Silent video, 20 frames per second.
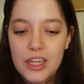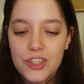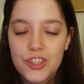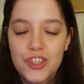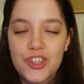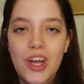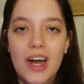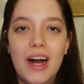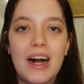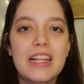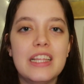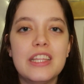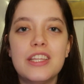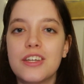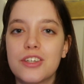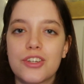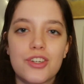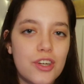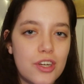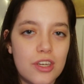
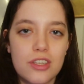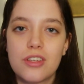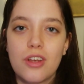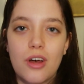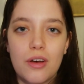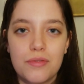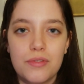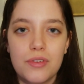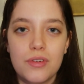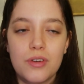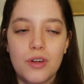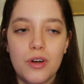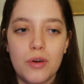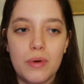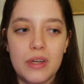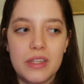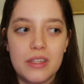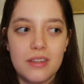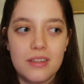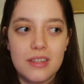childish soft, you
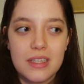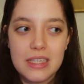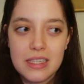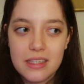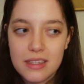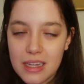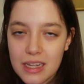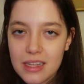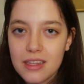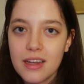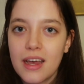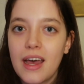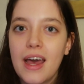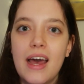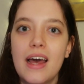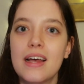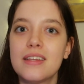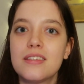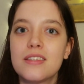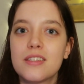know. It is still
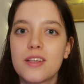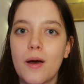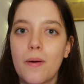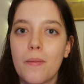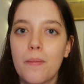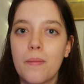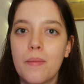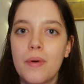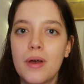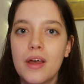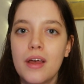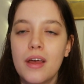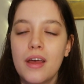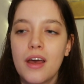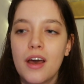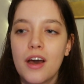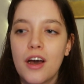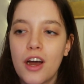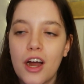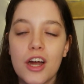has some
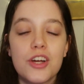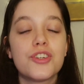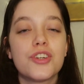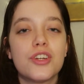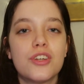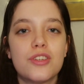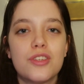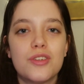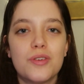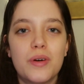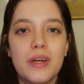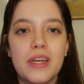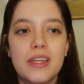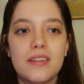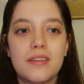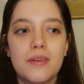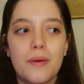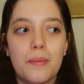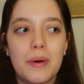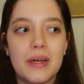harshness to
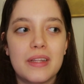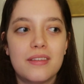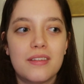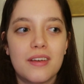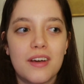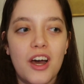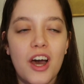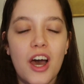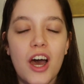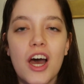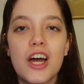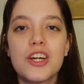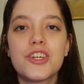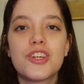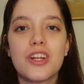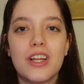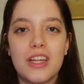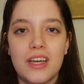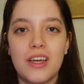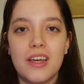it, but
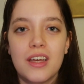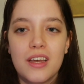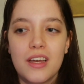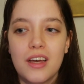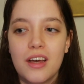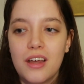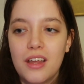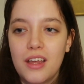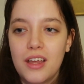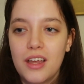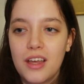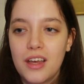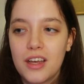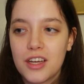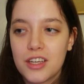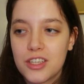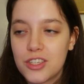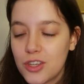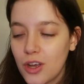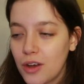harshly
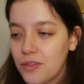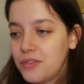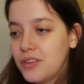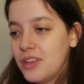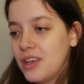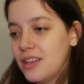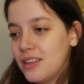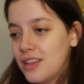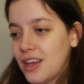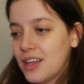soft